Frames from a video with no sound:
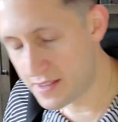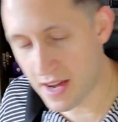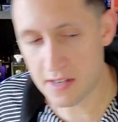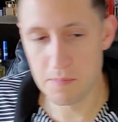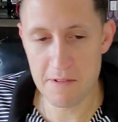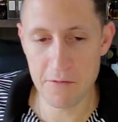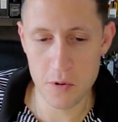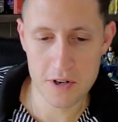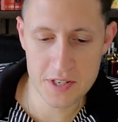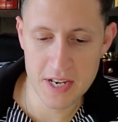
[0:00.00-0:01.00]
knock me
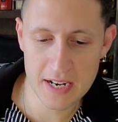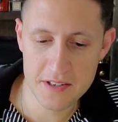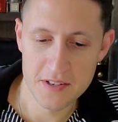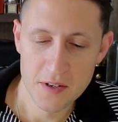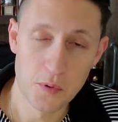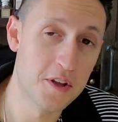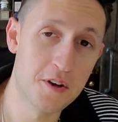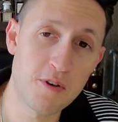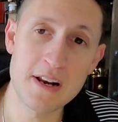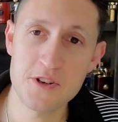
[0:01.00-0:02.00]
for a six. One of the
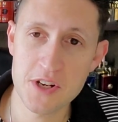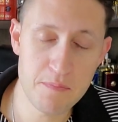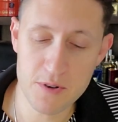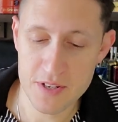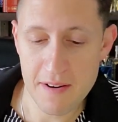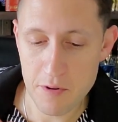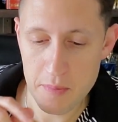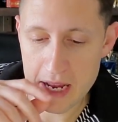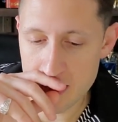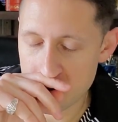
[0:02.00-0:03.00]
greatest chypres ever
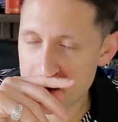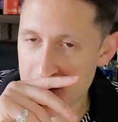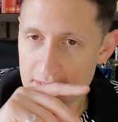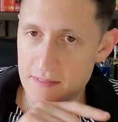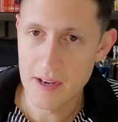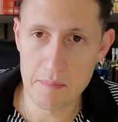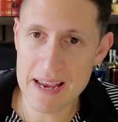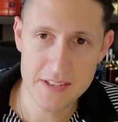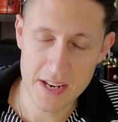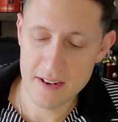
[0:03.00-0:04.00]
made.
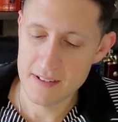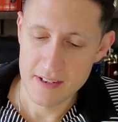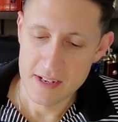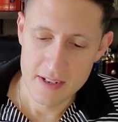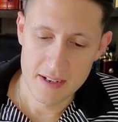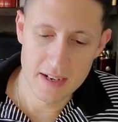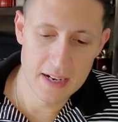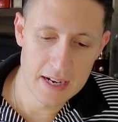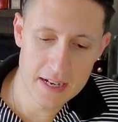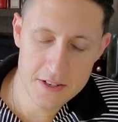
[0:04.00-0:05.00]
Amazing.
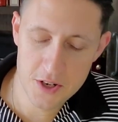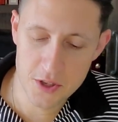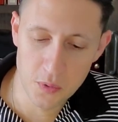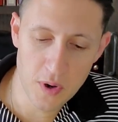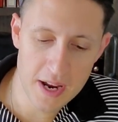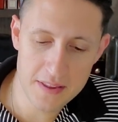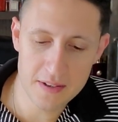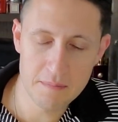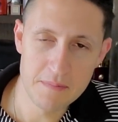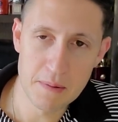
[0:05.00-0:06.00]
Uh, just the way
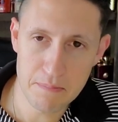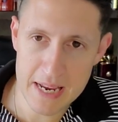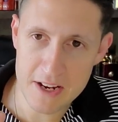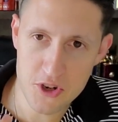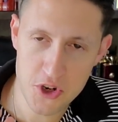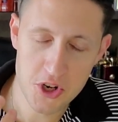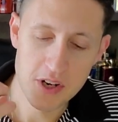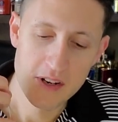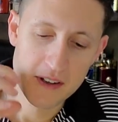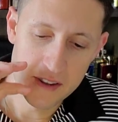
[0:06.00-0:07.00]
the, the
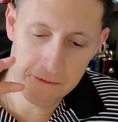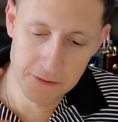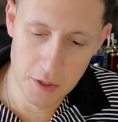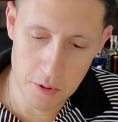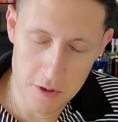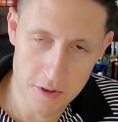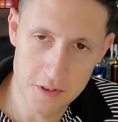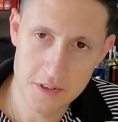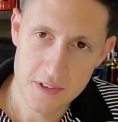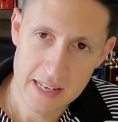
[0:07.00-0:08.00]
peach, the
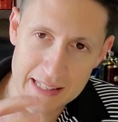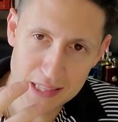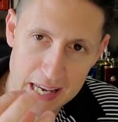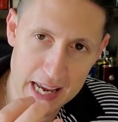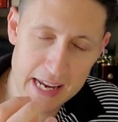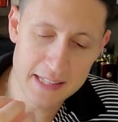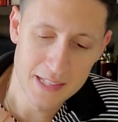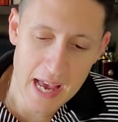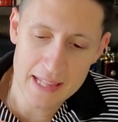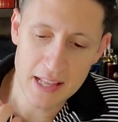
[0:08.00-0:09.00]
florals, ylang
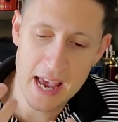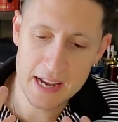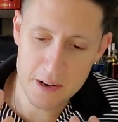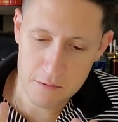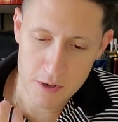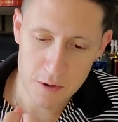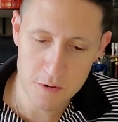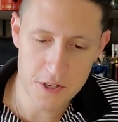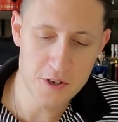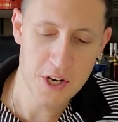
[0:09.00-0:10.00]
and lilac and
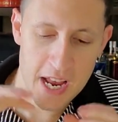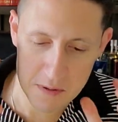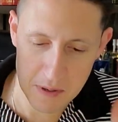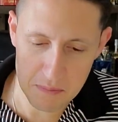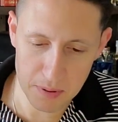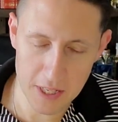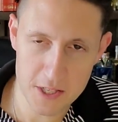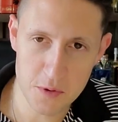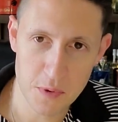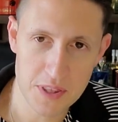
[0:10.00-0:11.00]
rose and jasmine
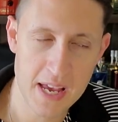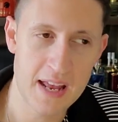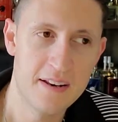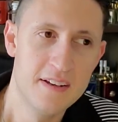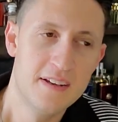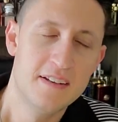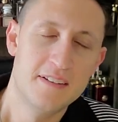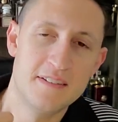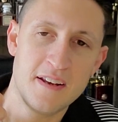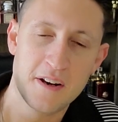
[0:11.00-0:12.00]
blends with that,
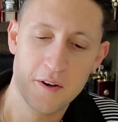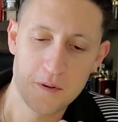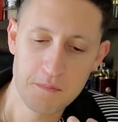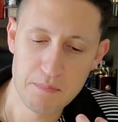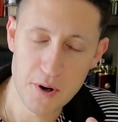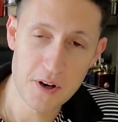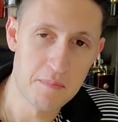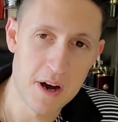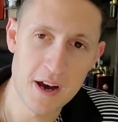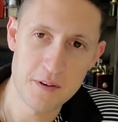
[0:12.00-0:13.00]
you know,
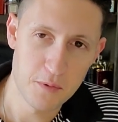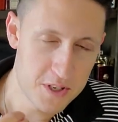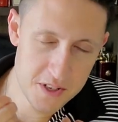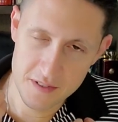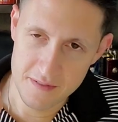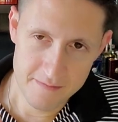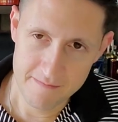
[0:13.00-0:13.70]
bergamot, which,